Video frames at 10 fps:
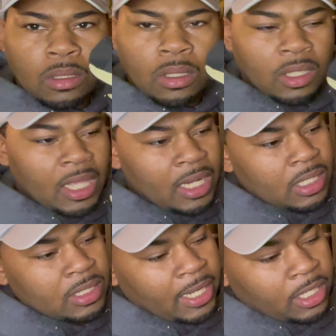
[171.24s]
And that
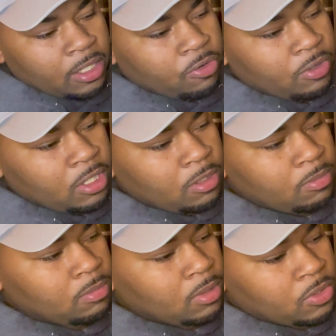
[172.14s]
is like a
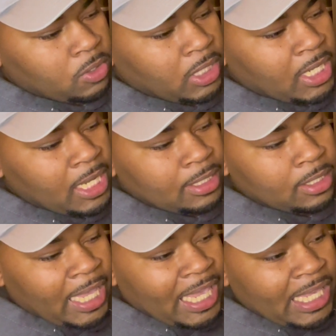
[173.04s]
cream, so they kind of
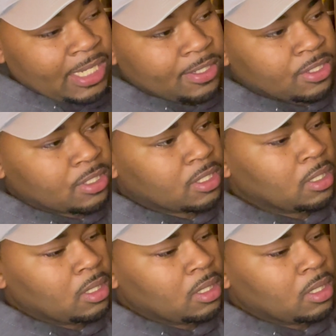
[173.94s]
look aged.